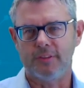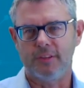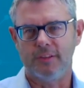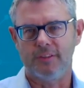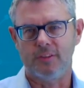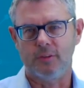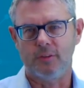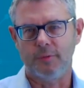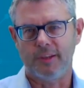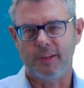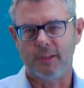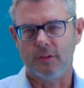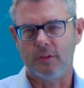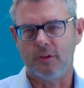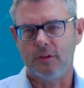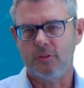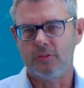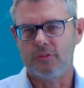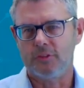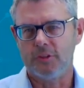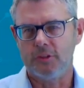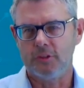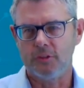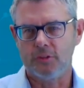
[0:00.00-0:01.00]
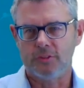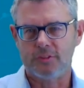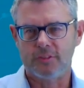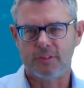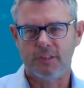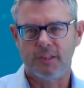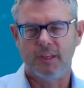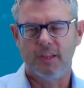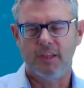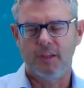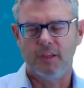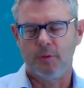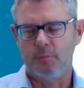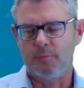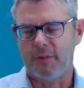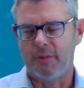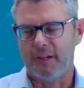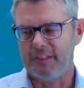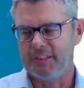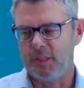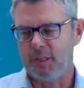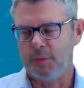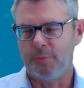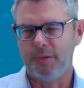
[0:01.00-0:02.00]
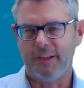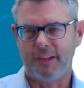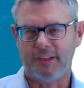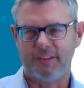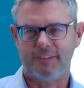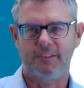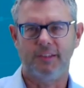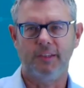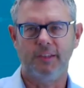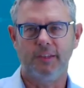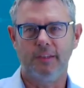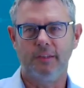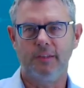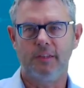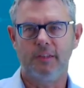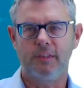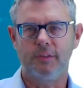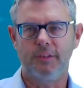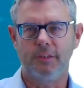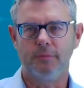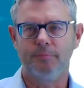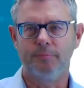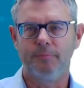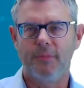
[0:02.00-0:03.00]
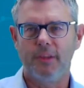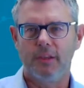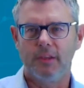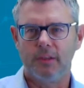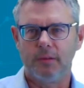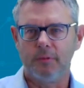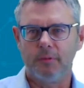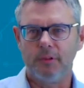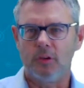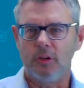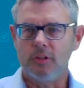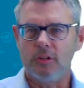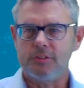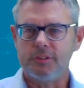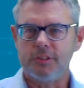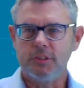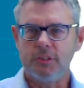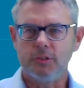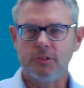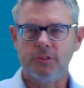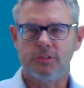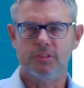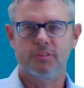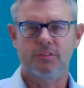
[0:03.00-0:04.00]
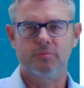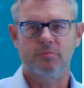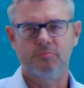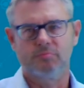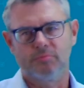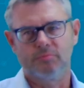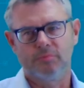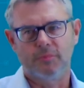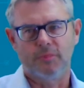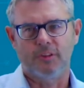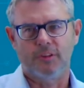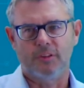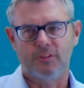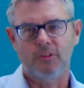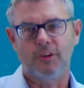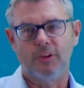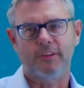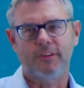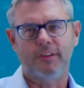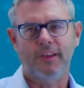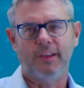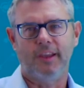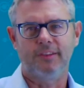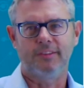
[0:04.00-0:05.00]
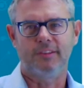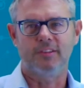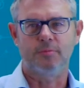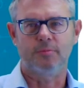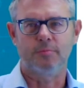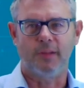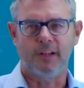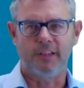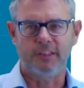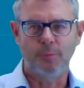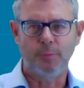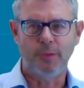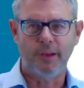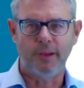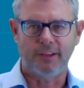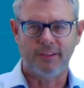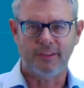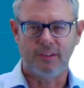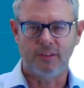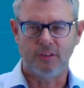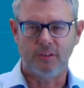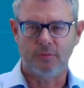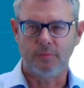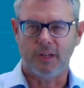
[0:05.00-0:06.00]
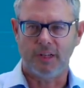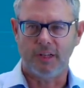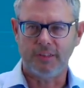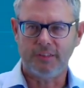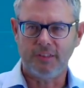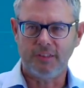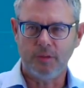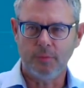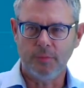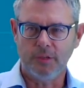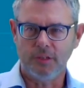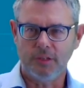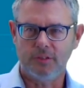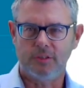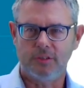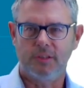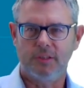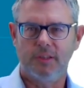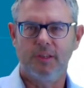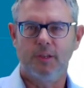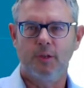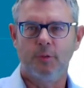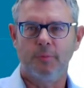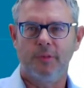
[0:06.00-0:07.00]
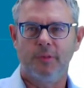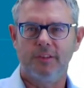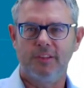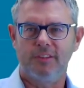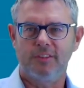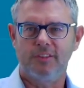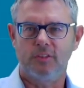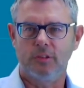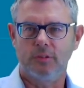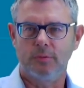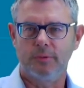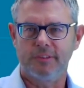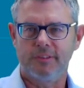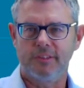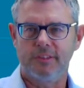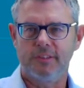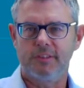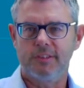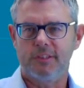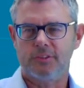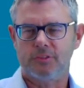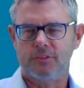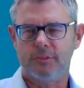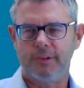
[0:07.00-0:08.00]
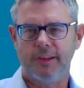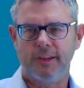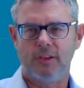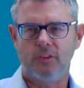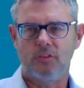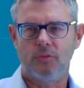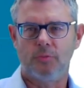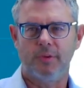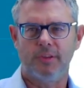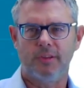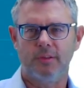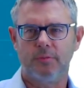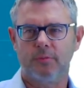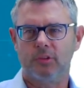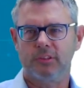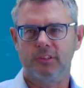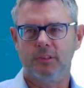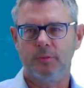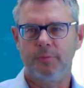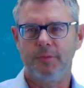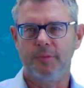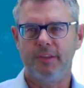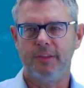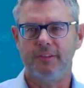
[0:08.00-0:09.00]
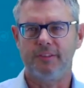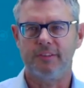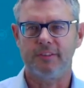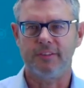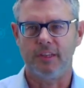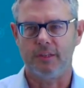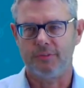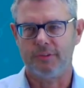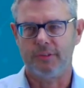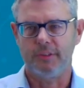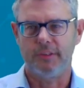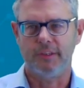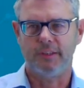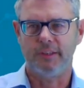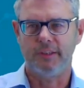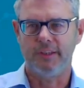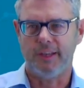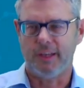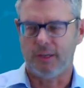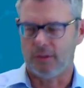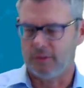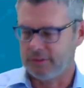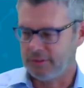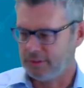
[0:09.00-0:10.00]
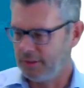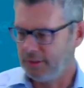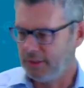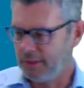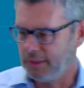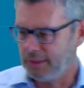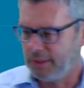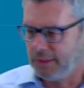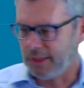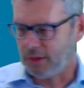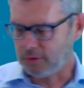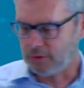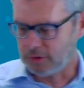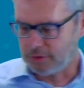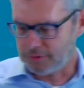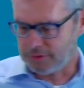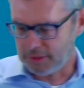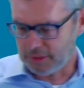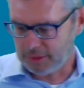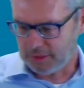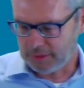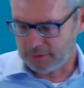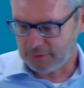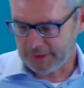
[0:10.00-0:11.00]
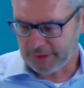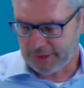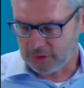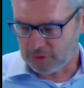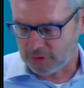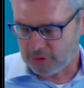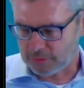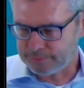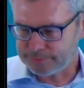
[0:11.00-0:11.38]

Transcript: And so we can also use multiplexing in herein. We also use certain cases multiplexing on multi-mode, but this is always in this range where the water peaks is definitely out of the range.